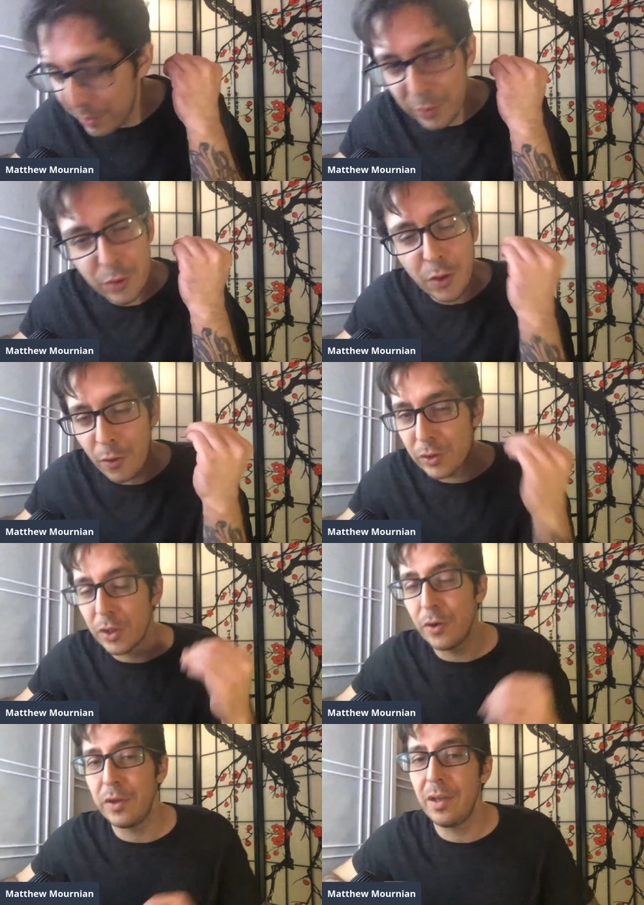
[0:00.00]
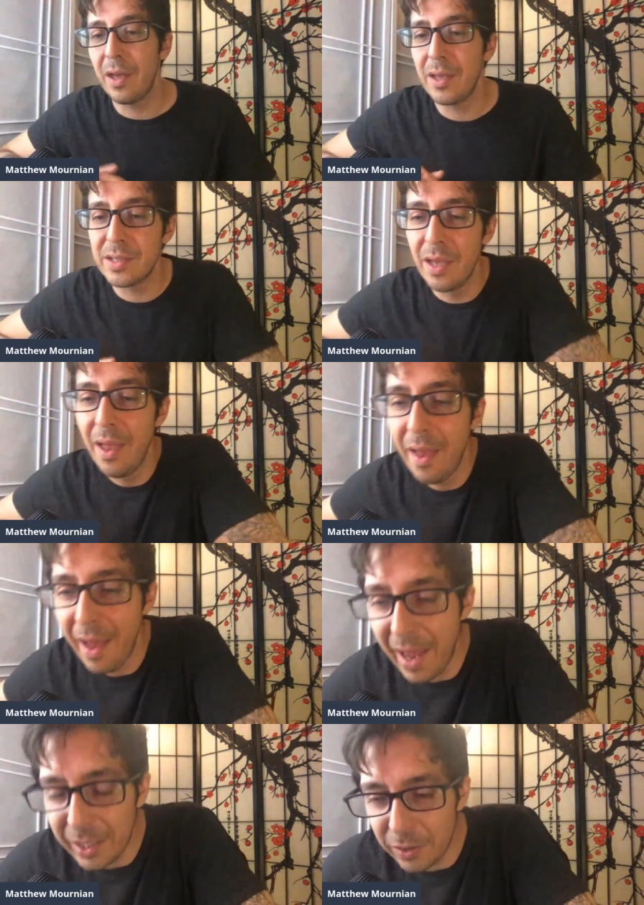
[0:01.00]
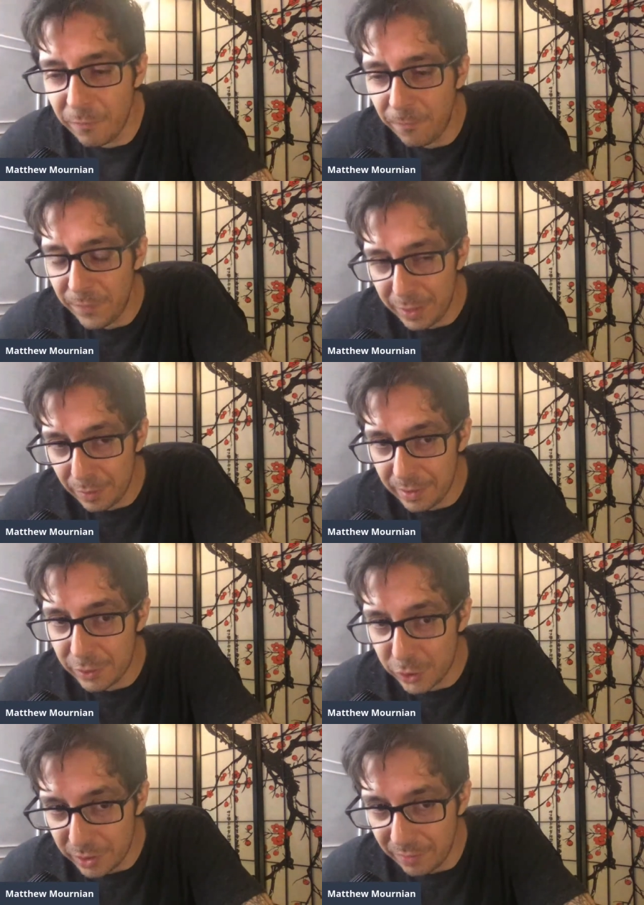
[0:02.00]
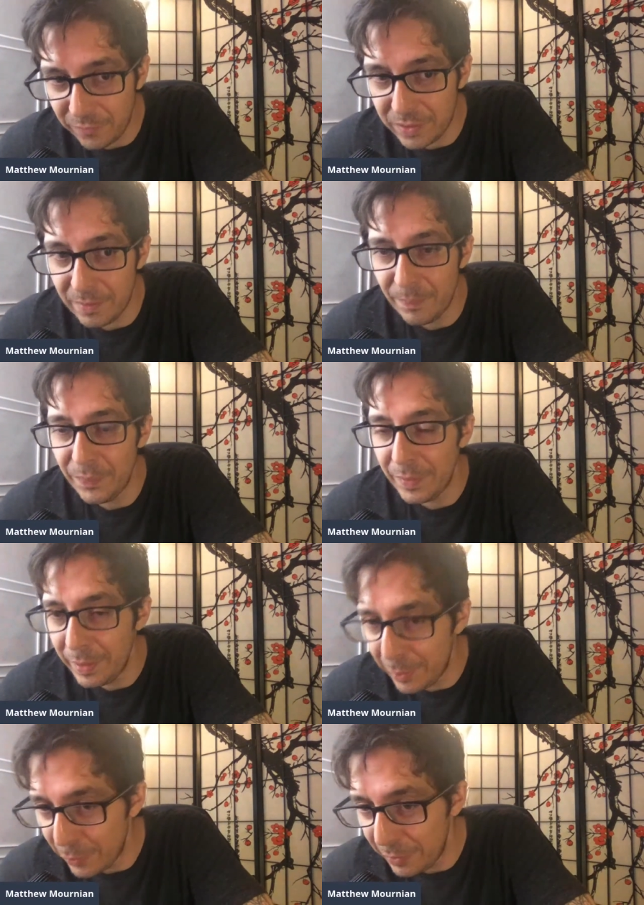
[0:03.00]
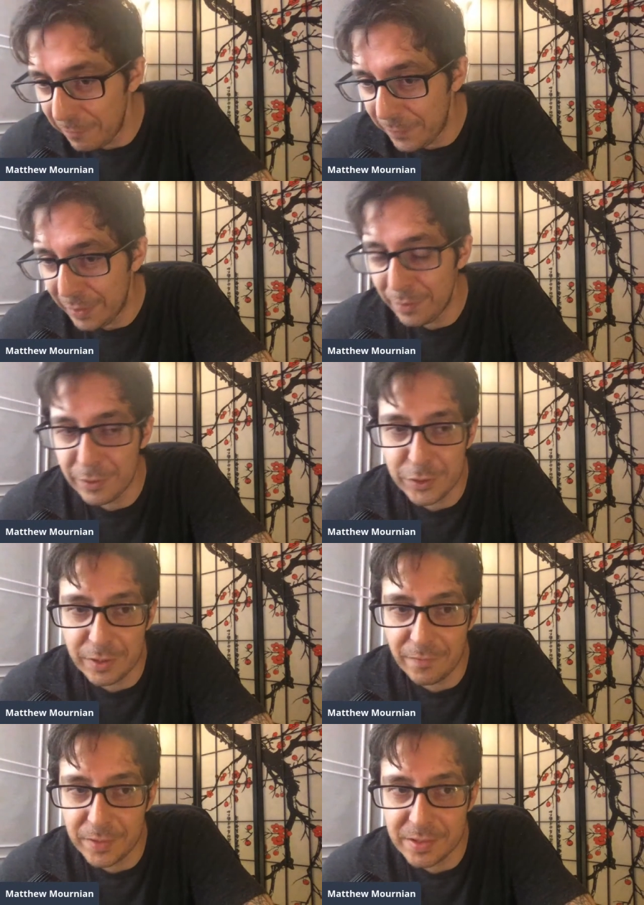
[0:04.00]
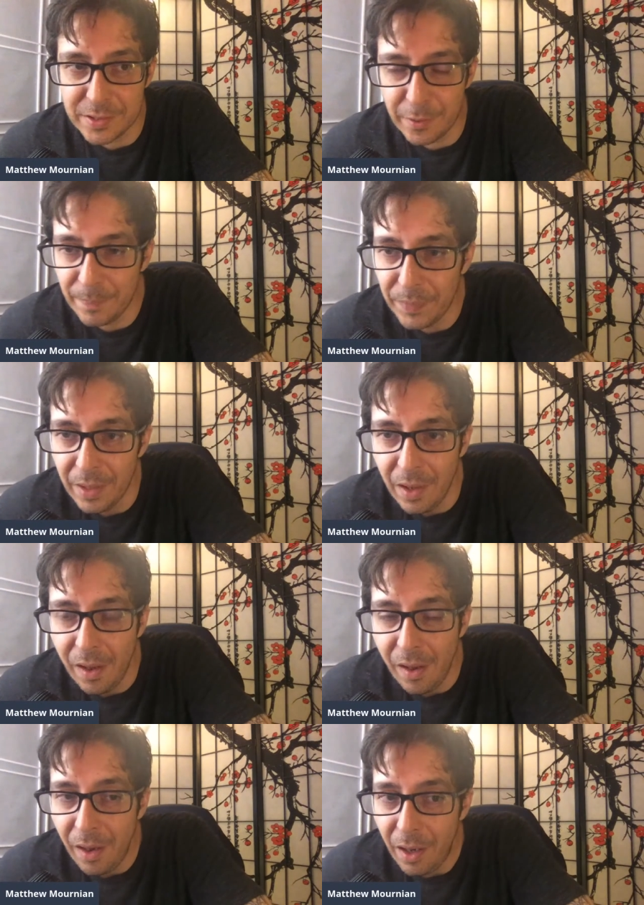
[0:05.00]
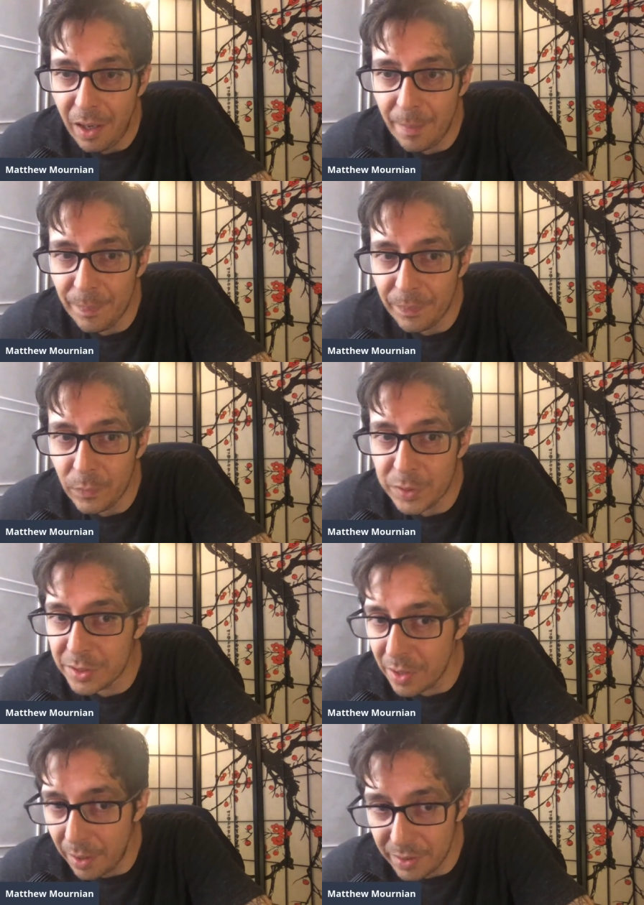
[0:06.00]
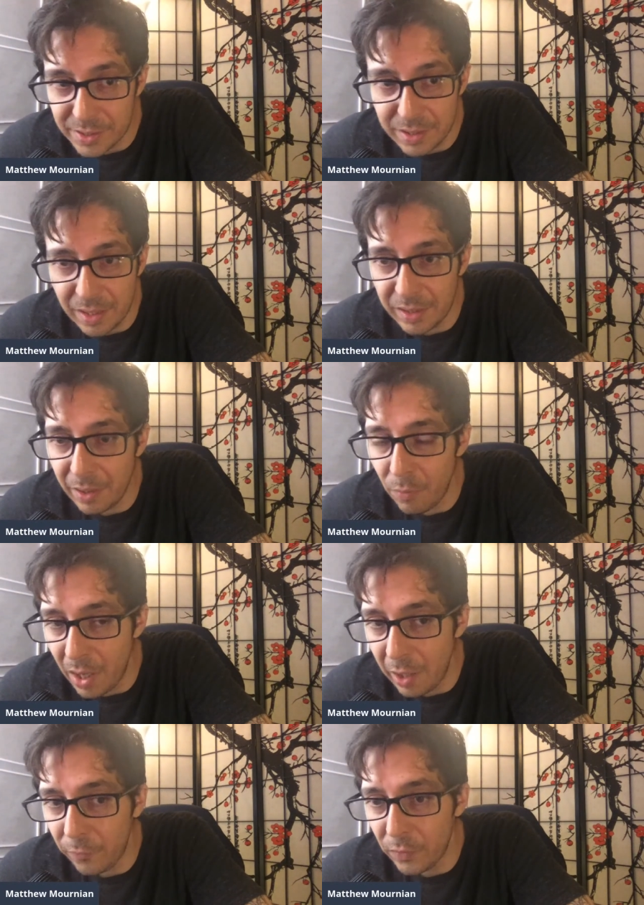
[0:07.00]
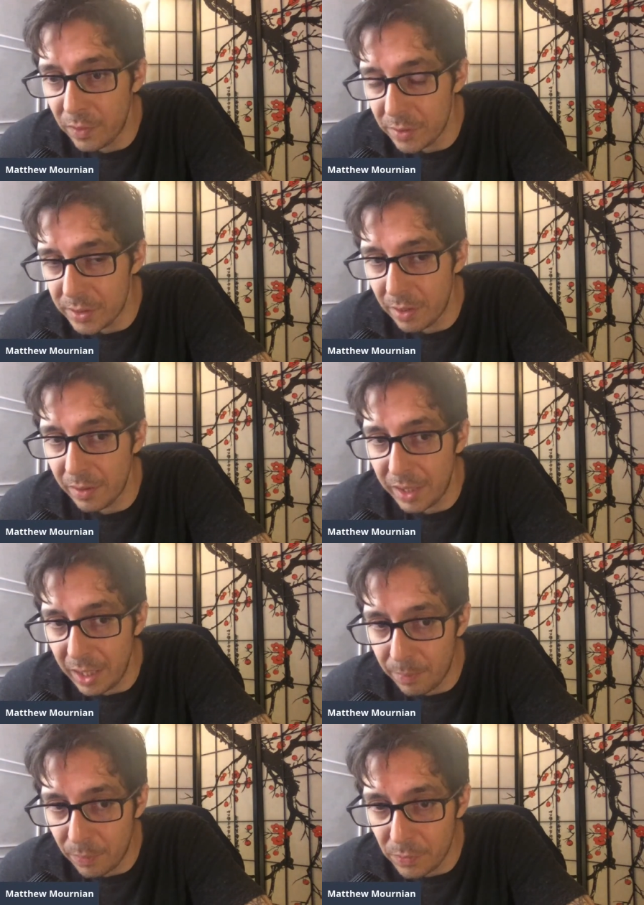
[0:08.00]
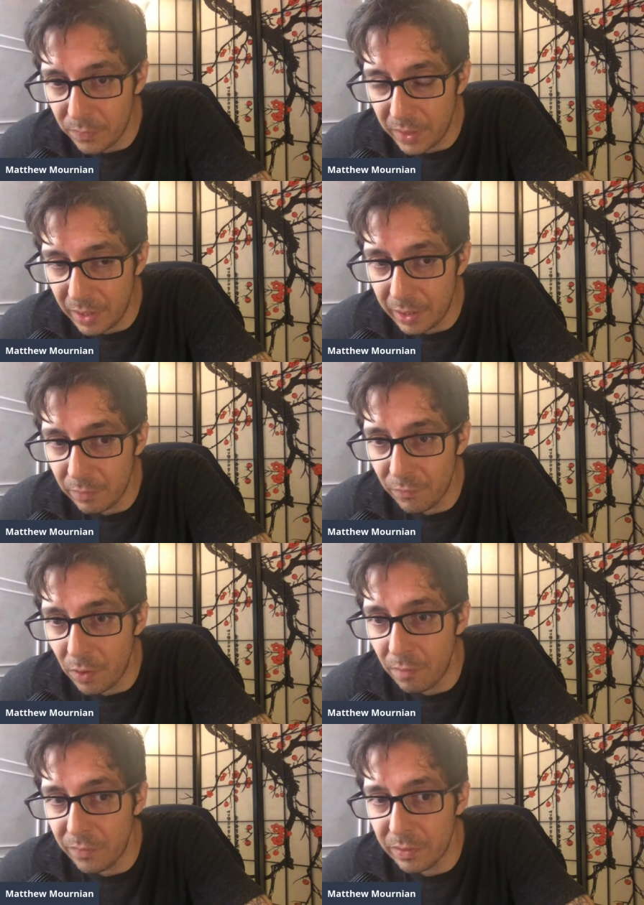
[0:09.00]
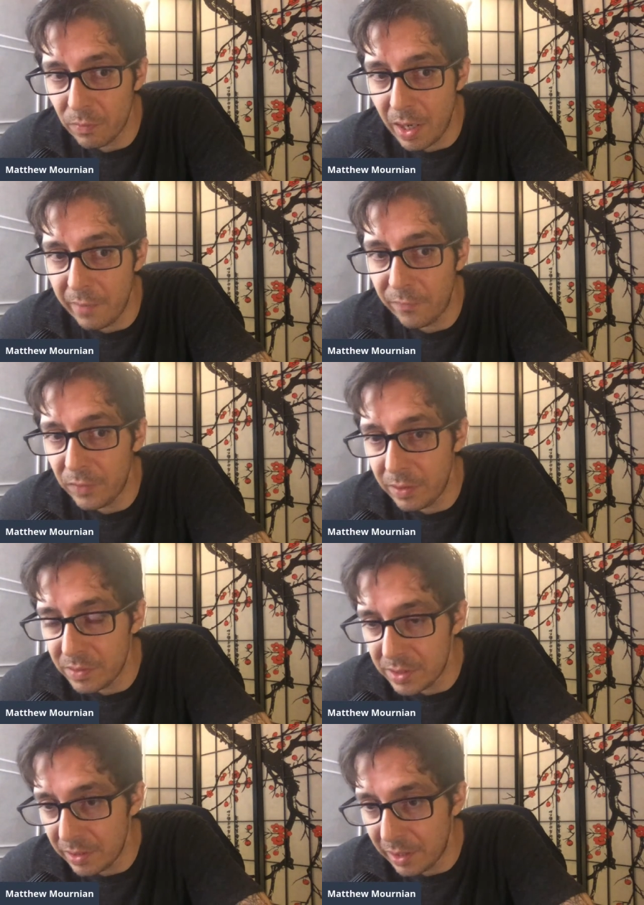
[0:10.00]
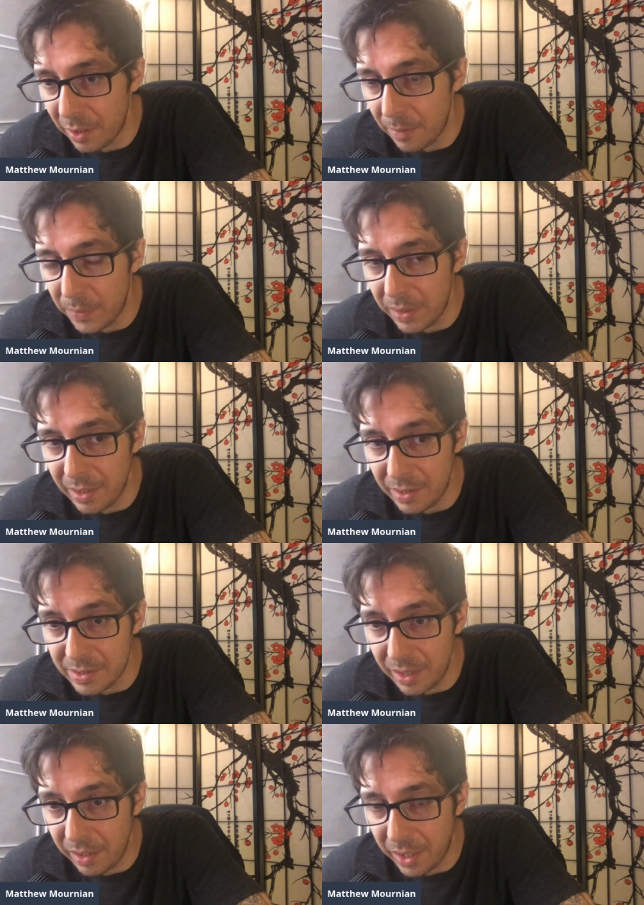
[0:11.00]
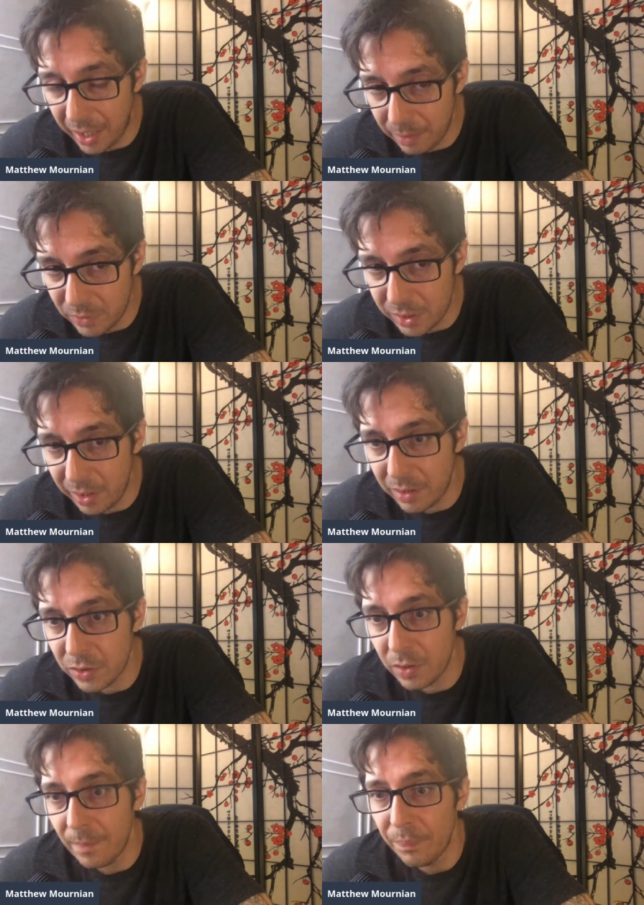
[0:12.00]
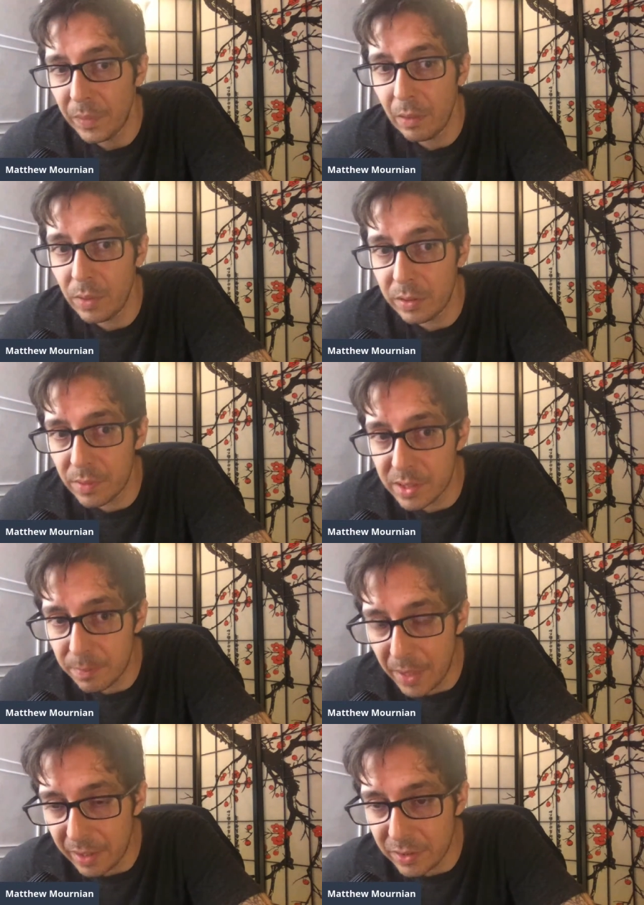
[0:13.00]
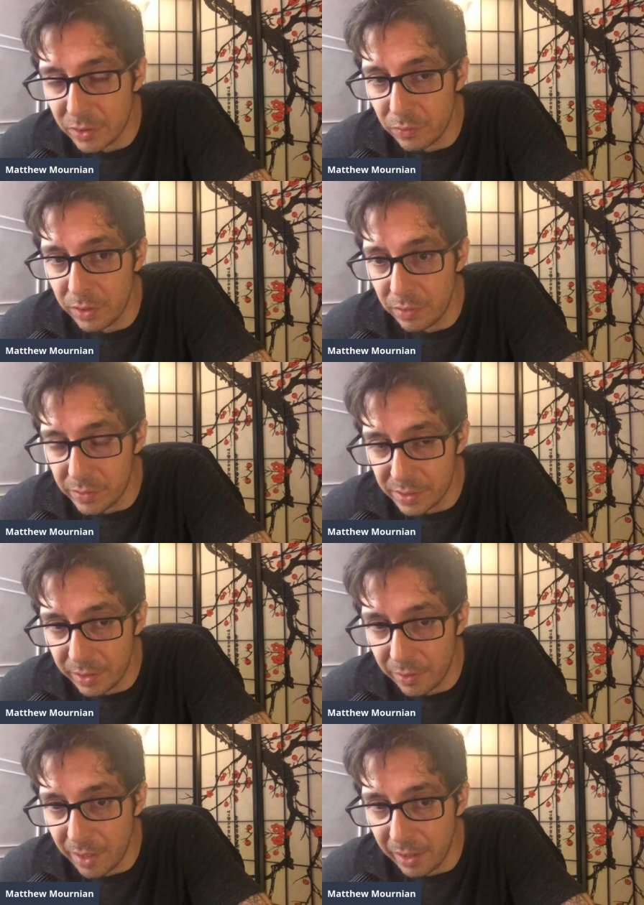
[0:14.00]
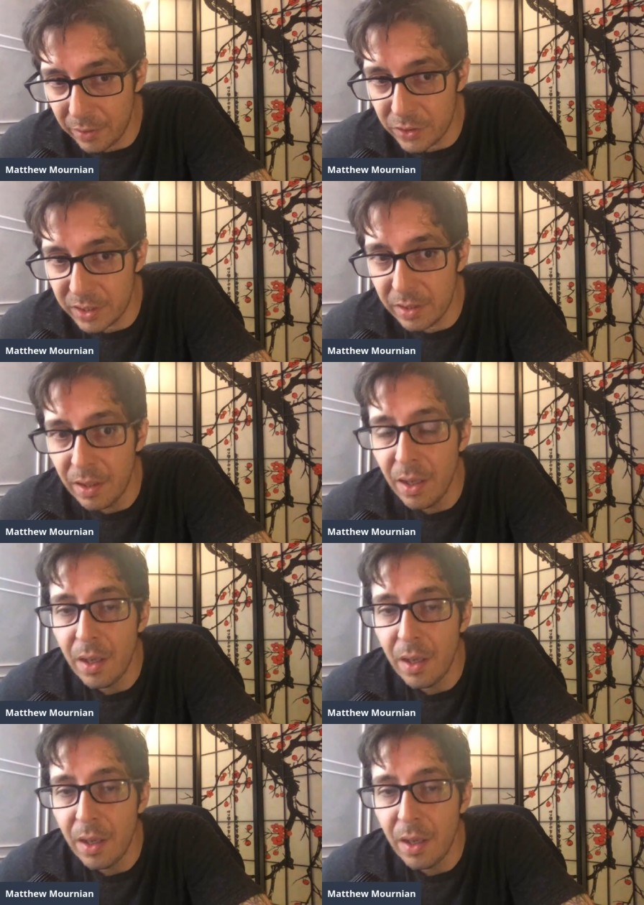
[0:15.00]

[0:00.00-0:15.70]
no joke, you guys. I could feel it shift, literally feel it shift. And so, which is honestly, I think, why for those that are capable of getting involved with Rife frequency therapy, it is a game changer with respect to using your energy,